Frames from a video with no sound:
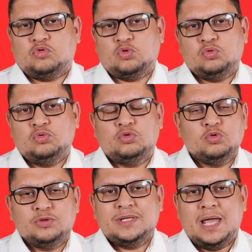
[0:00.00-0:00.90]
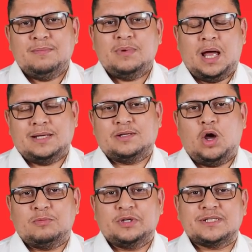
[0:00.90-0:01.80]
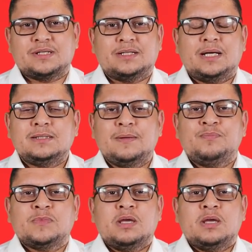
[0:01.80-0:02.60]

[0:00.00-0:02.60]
to use them as harmonized standards.